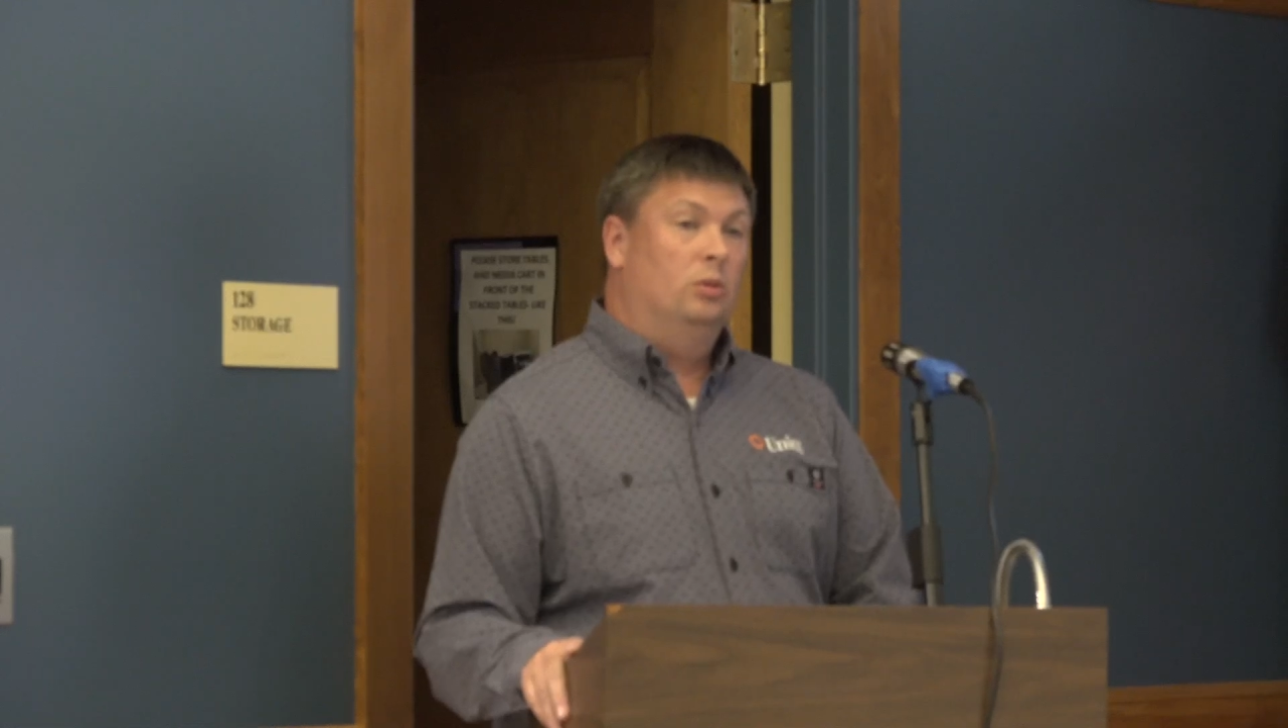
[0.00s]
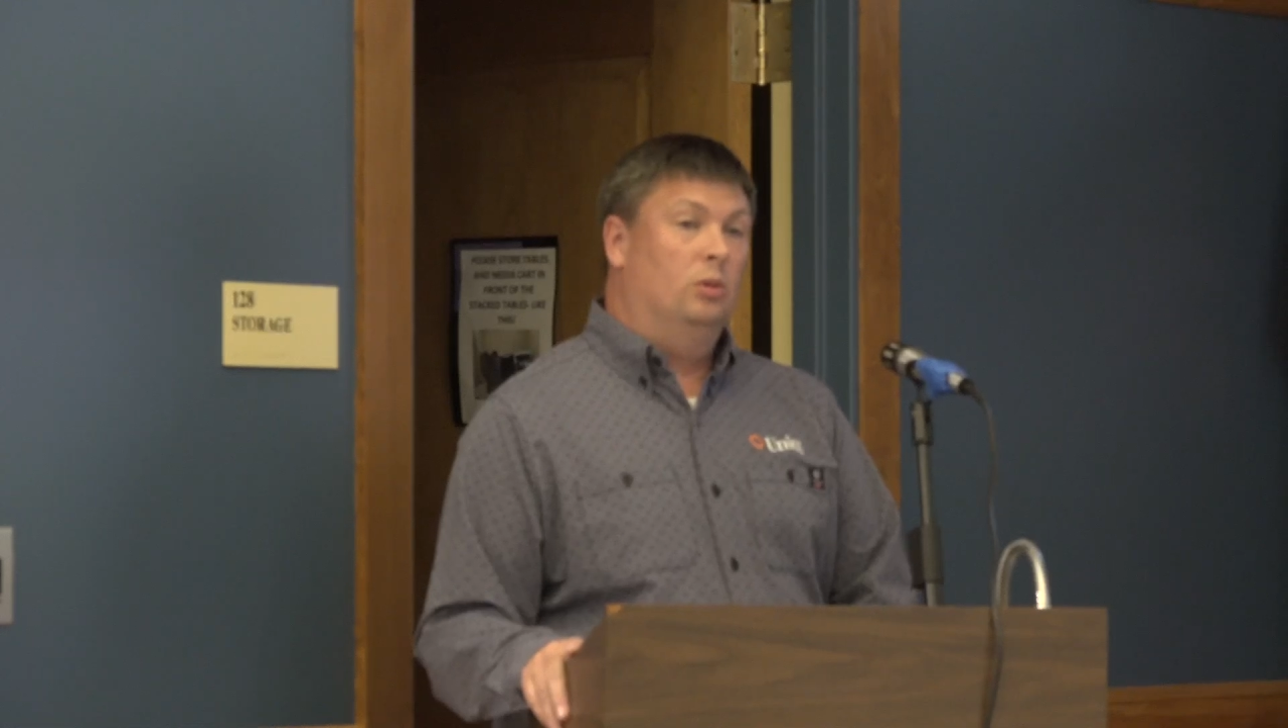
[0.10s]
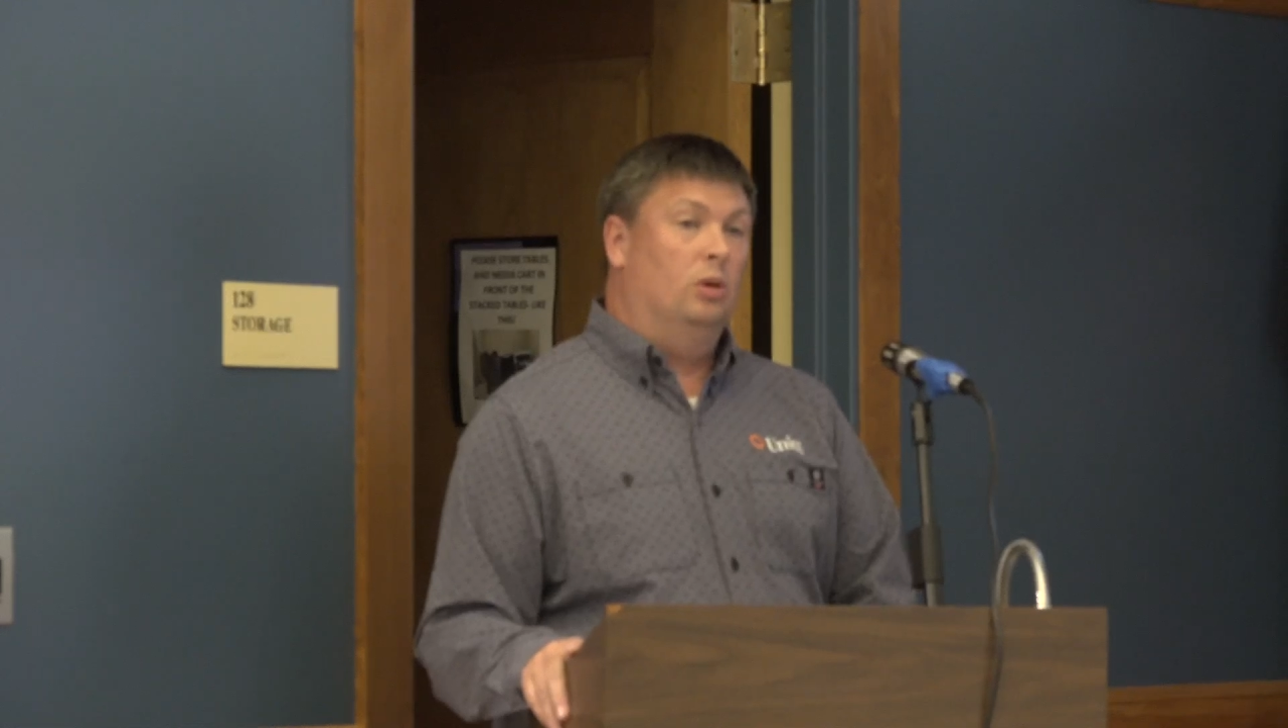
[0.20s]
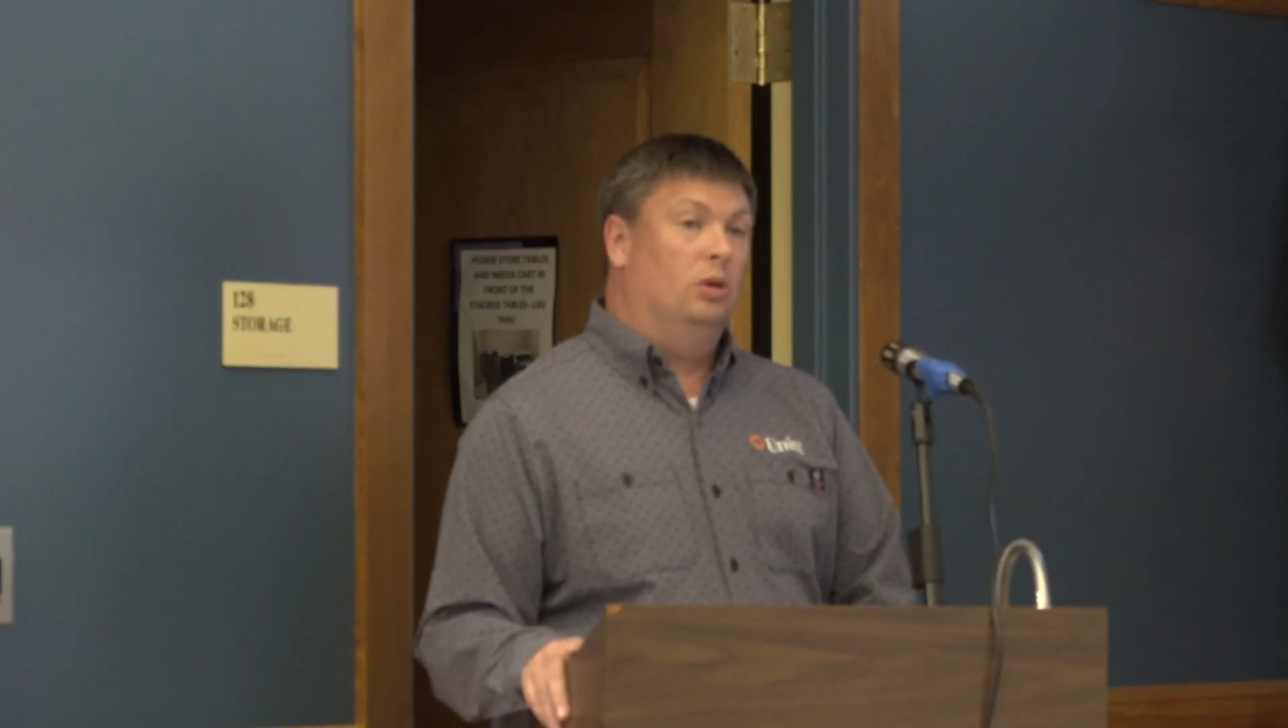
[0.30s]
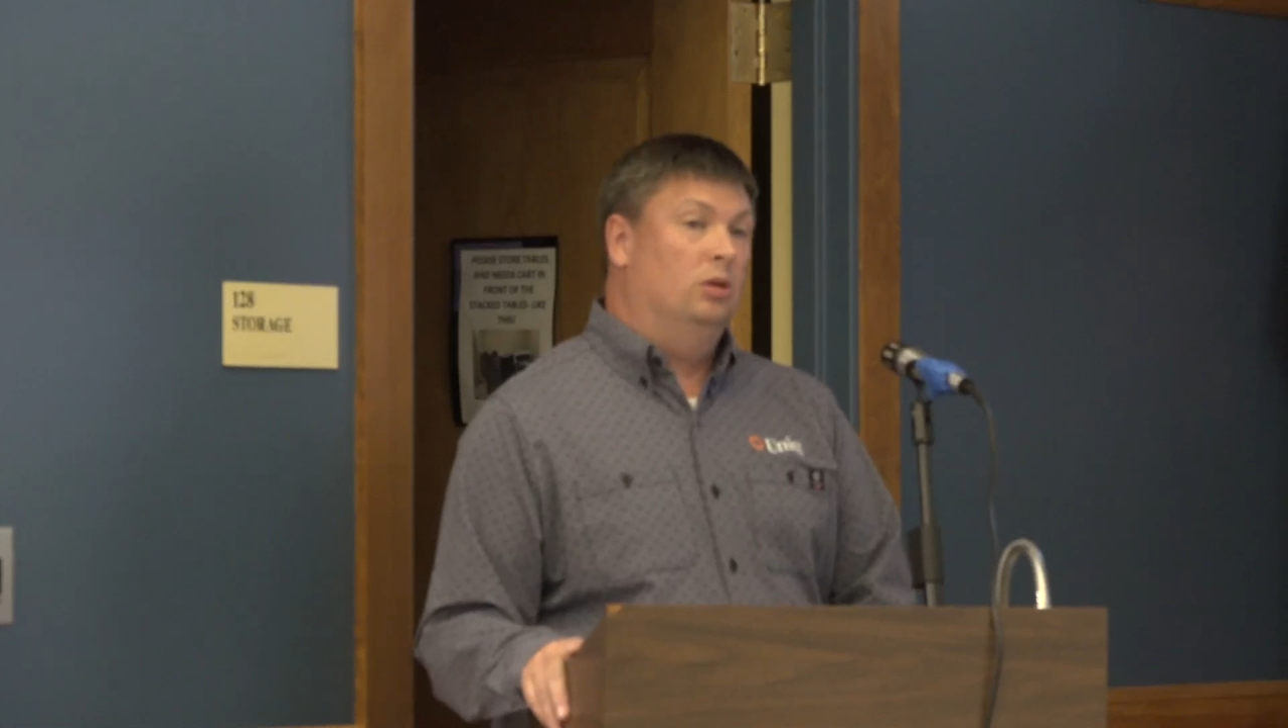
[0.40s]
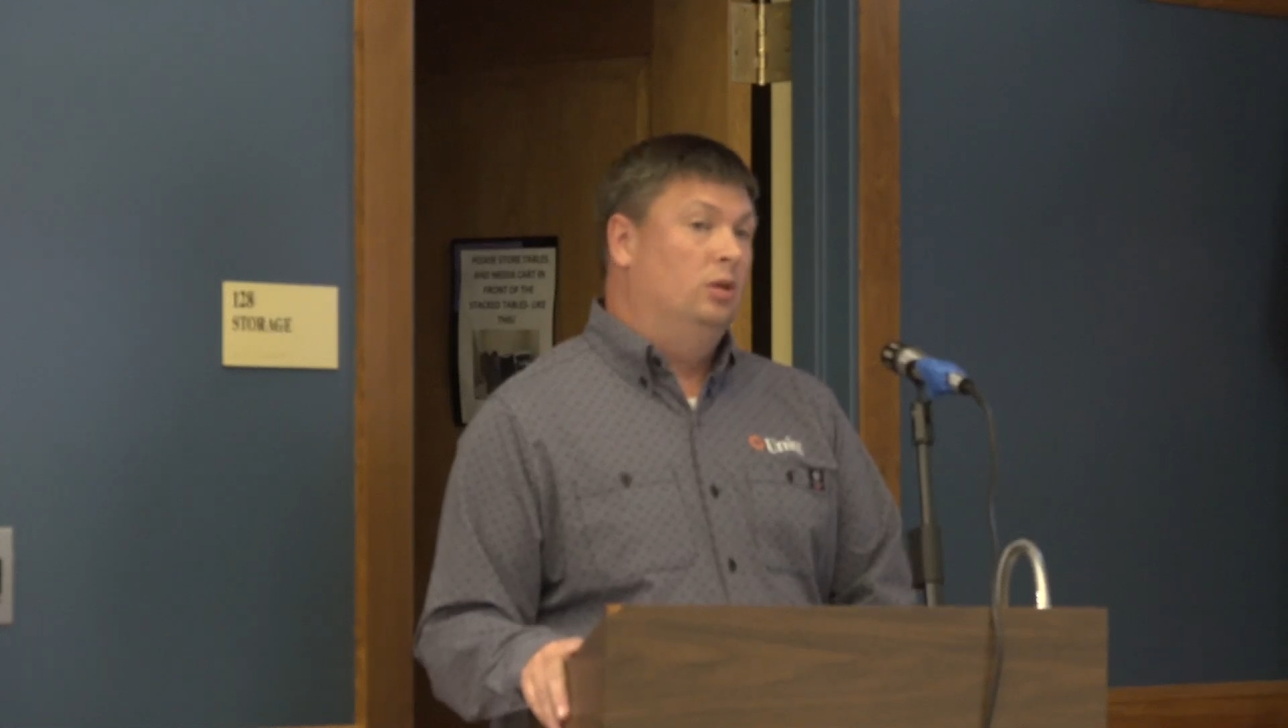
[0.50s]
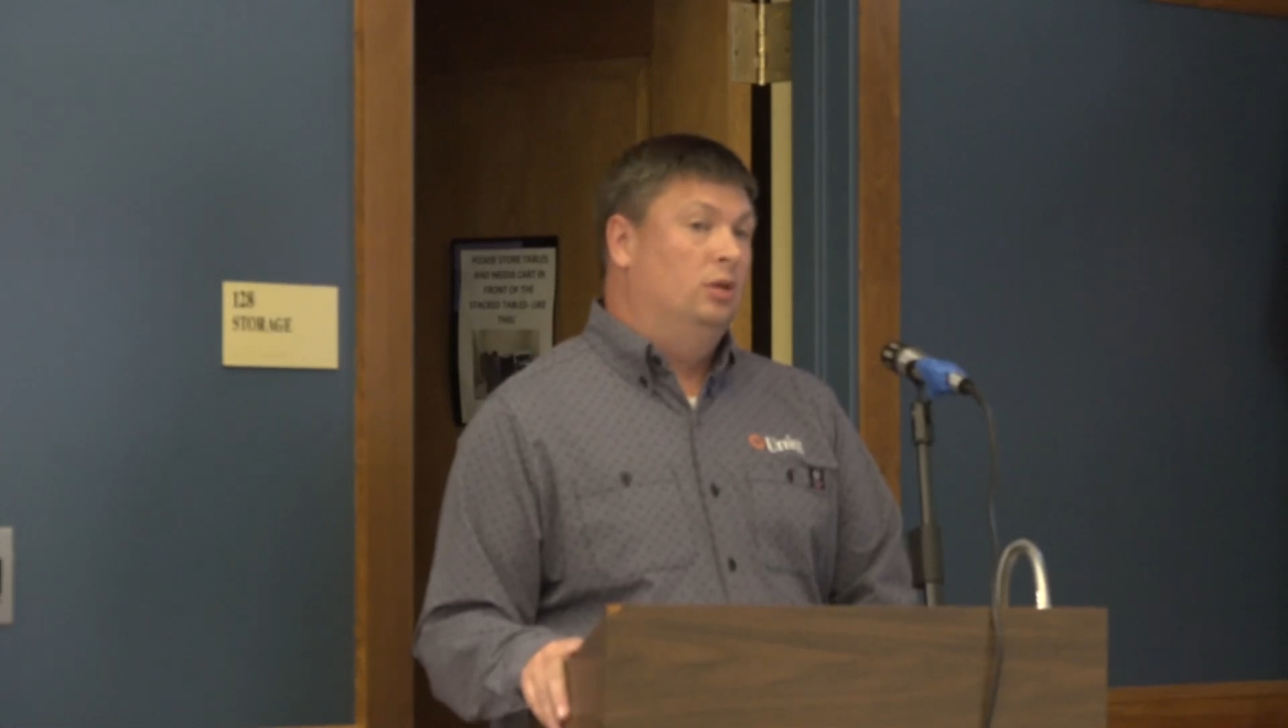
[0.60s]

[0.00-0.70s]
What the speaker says: Or,